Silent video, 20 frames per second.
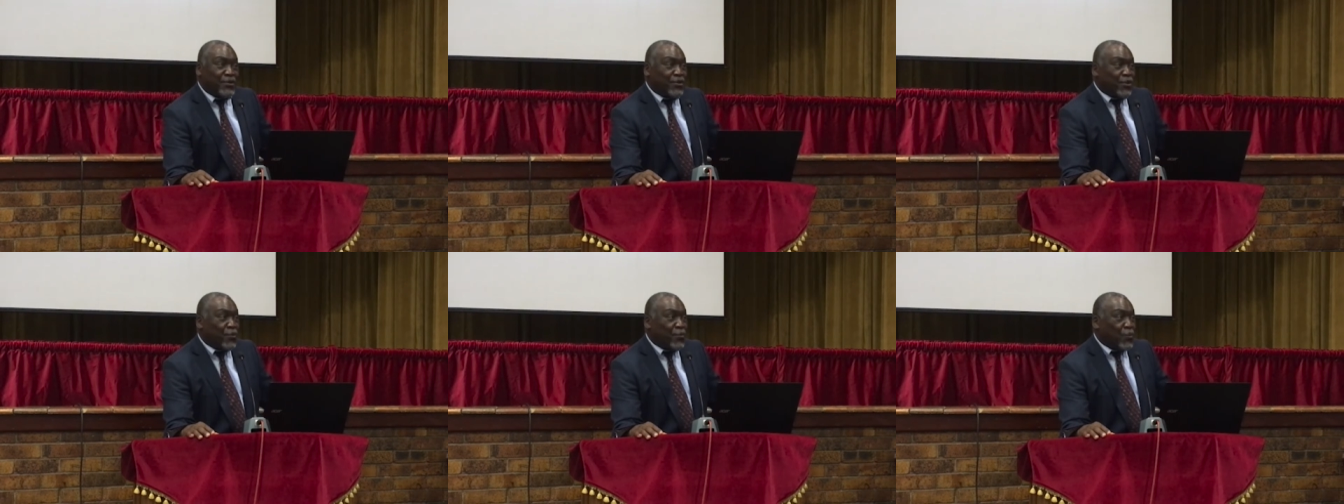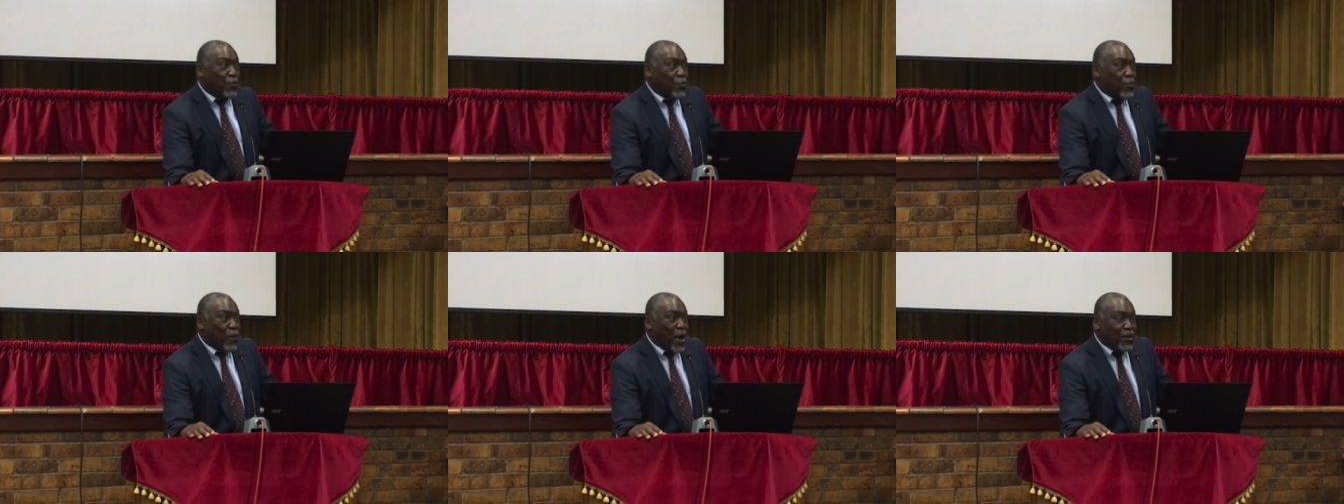you know
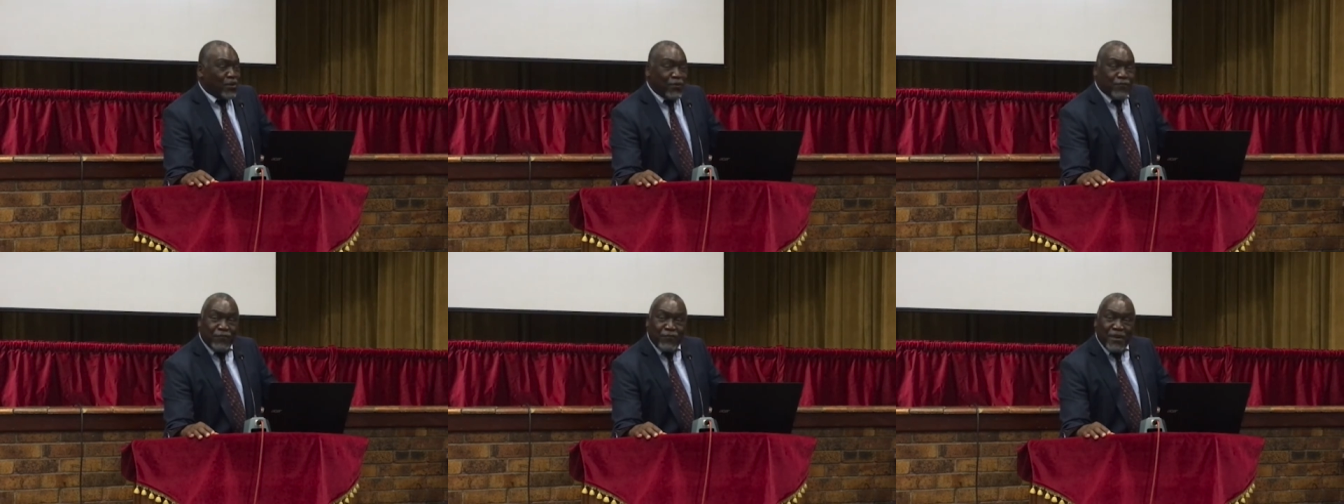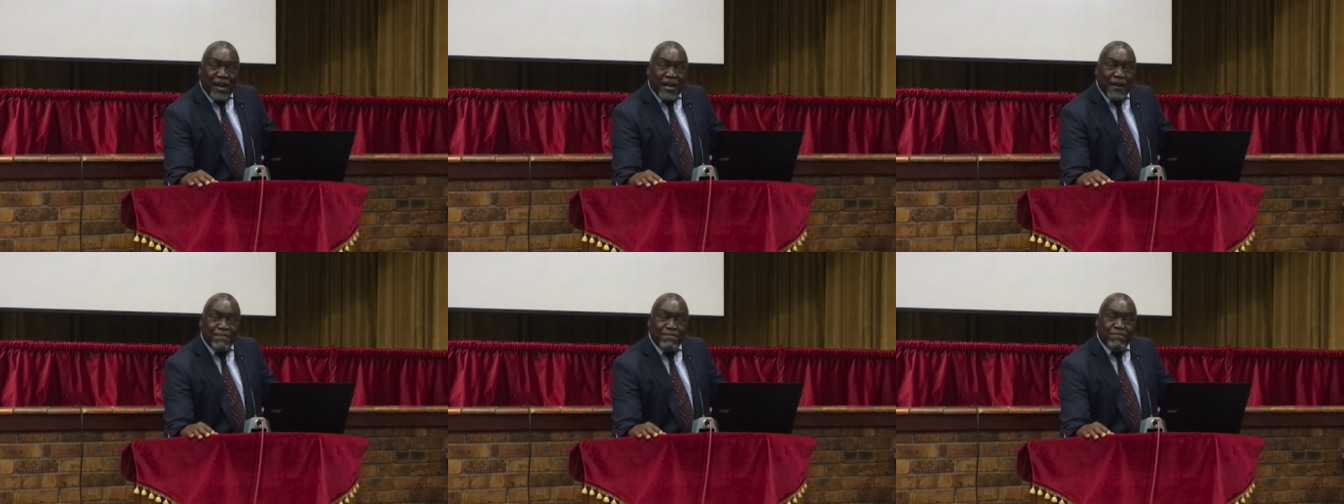one of
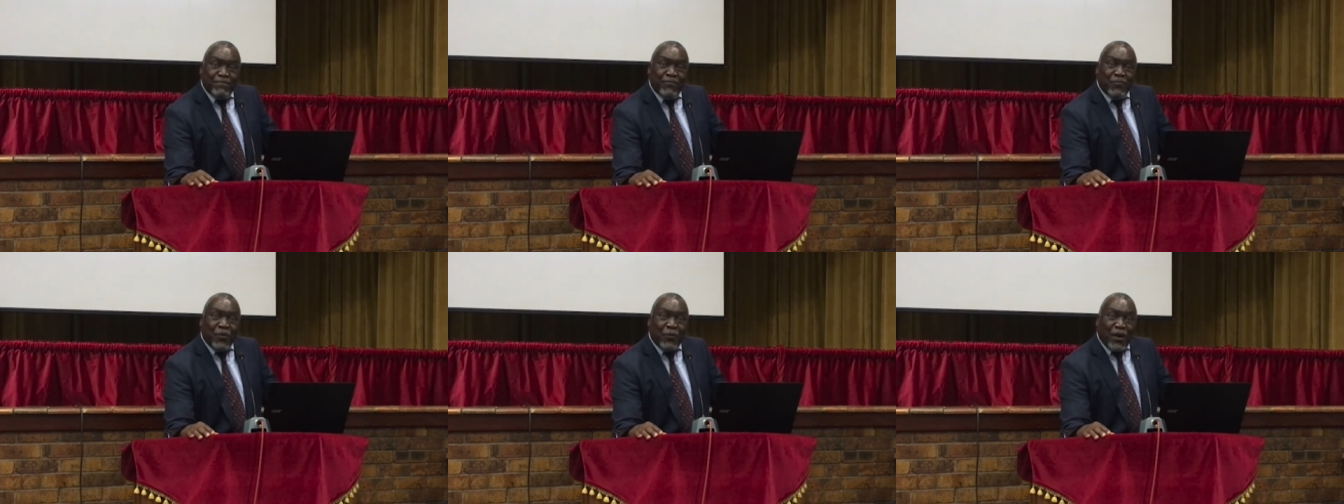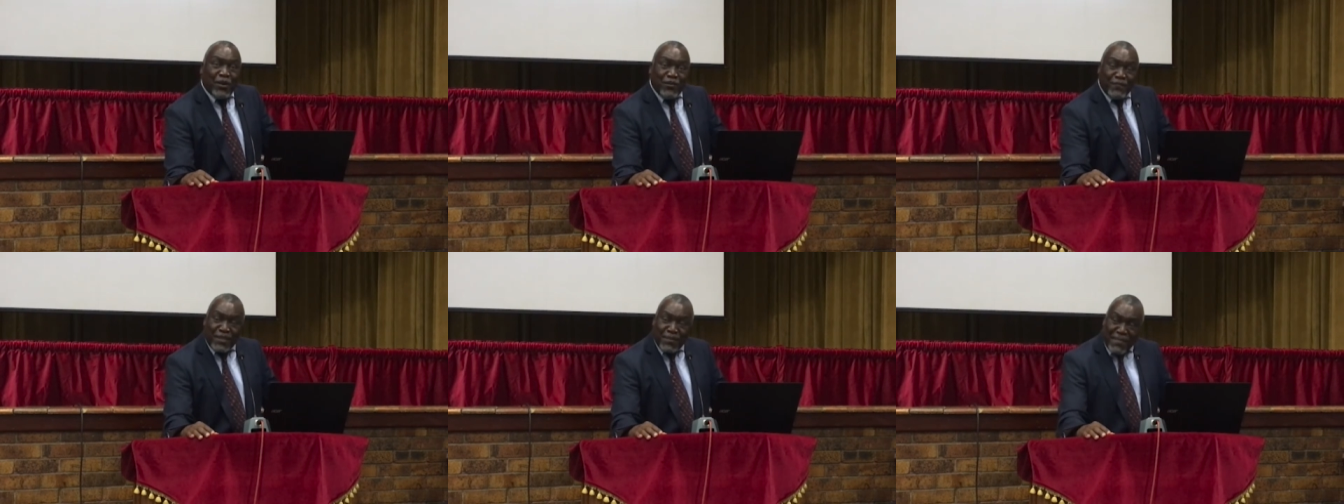uh,
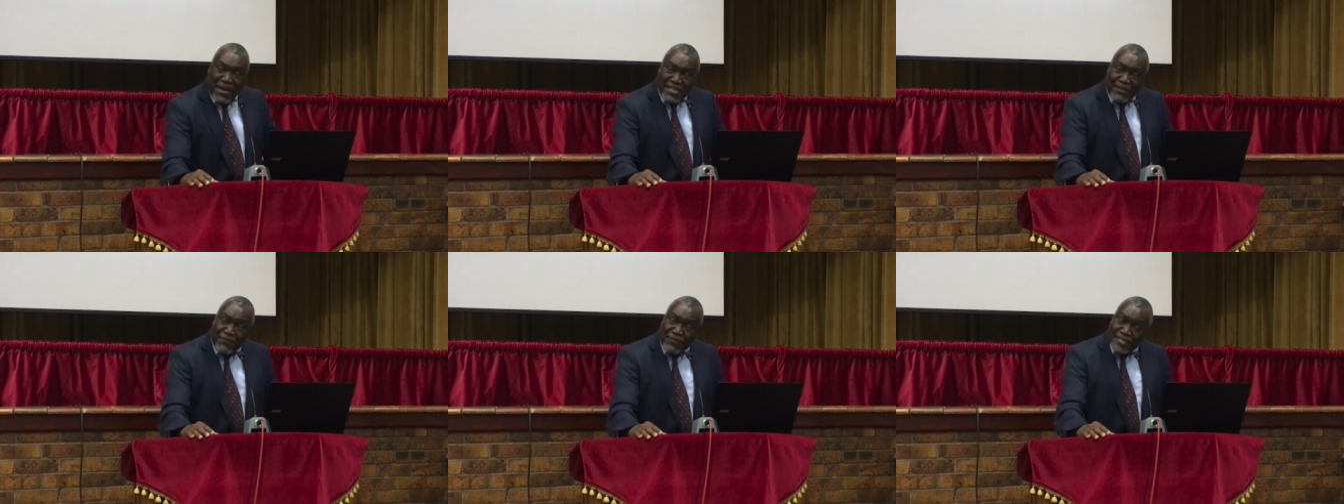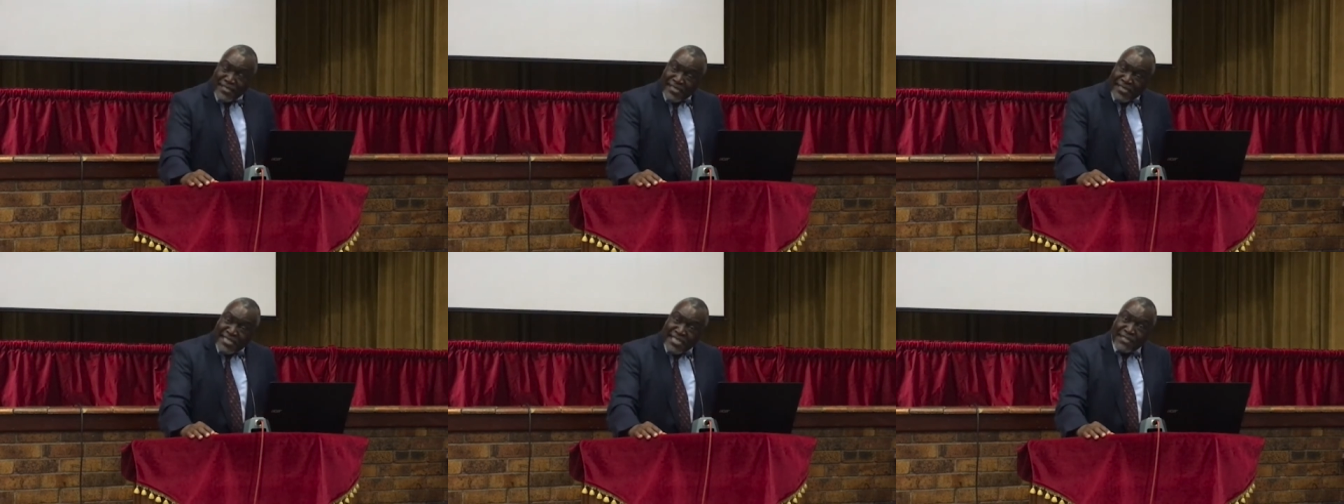one of the
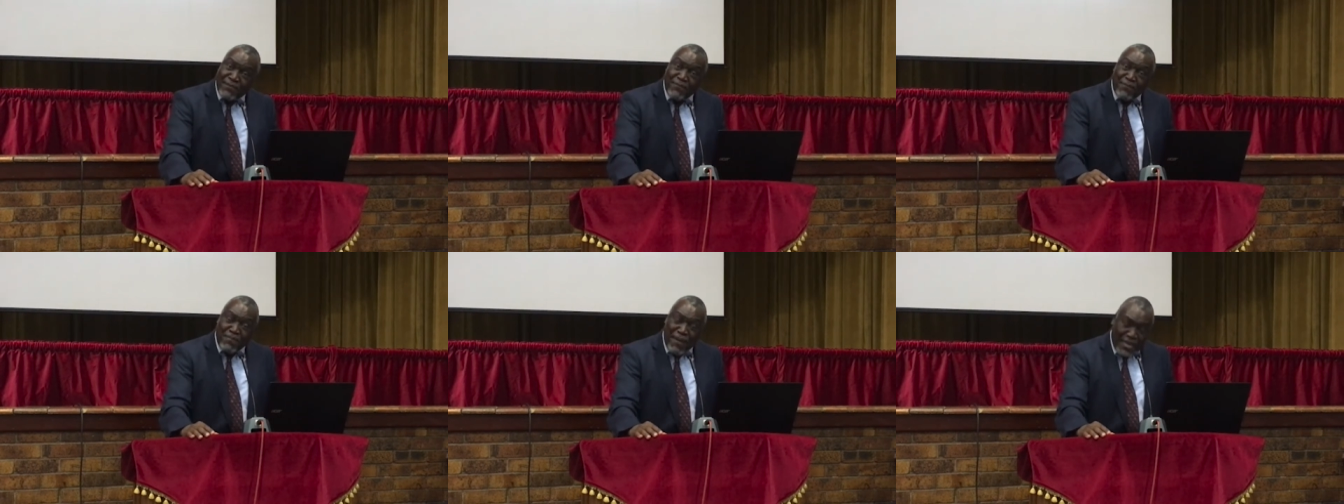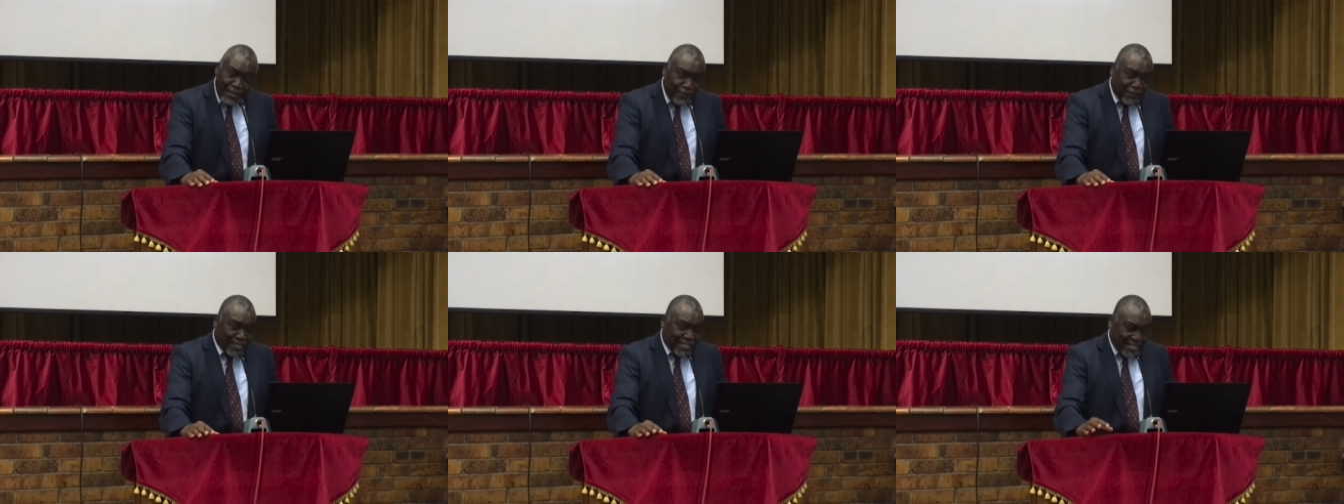manifest
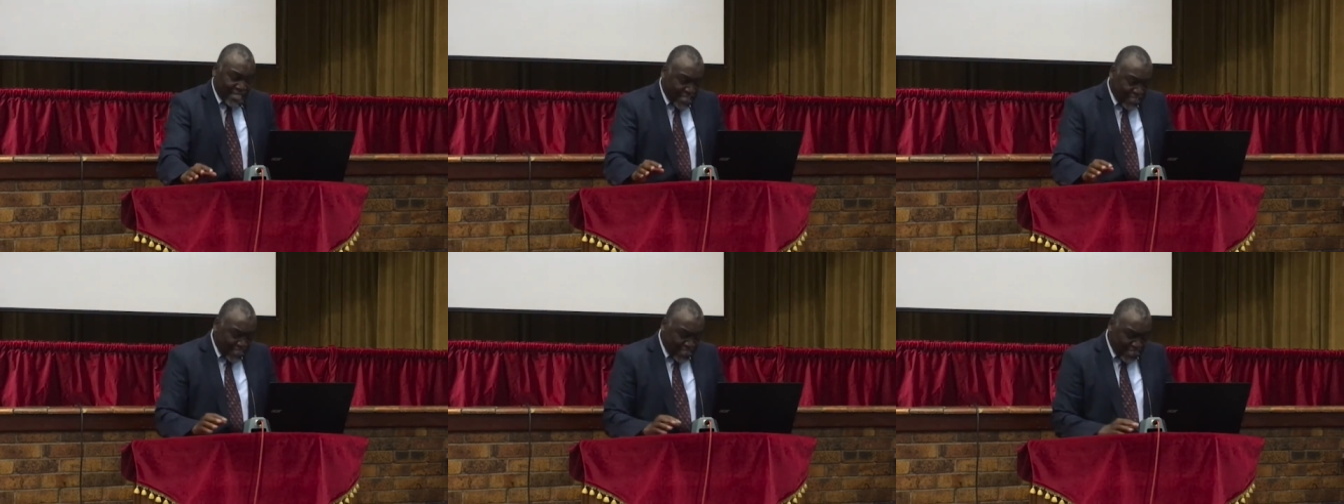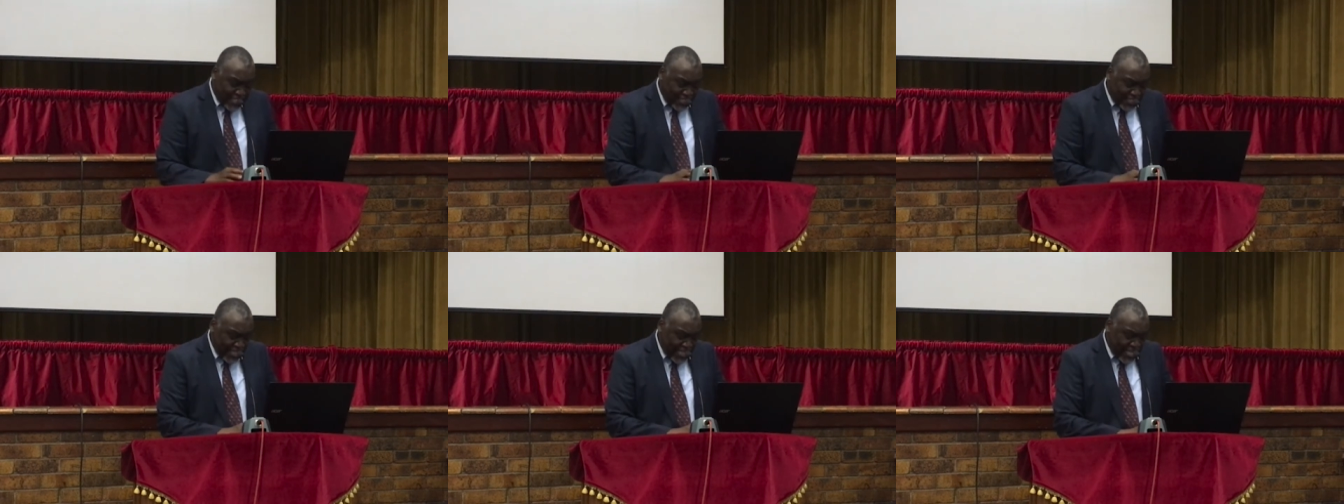
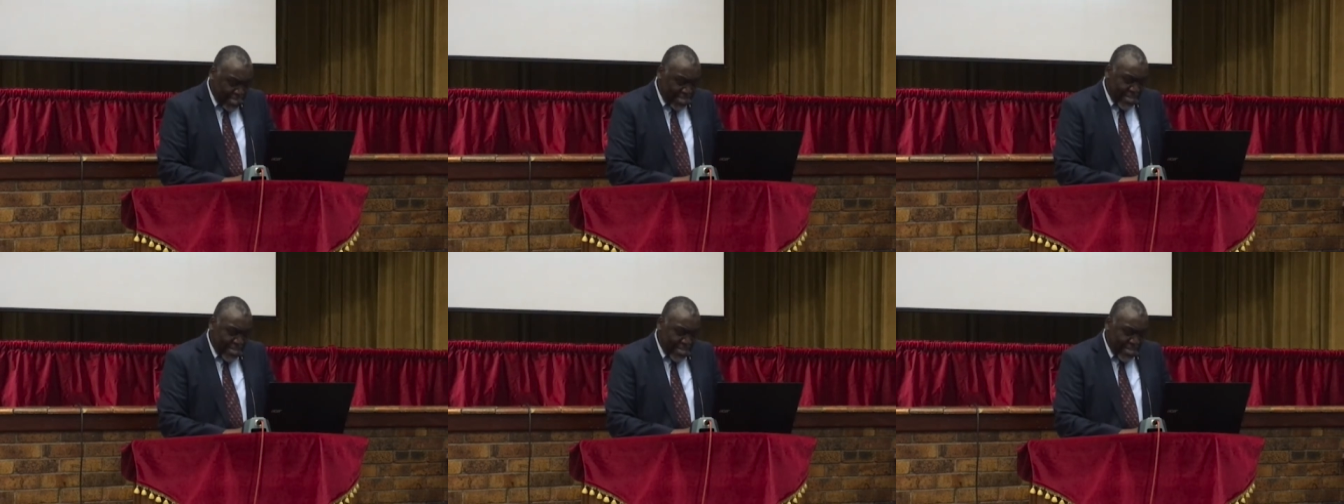manifestations,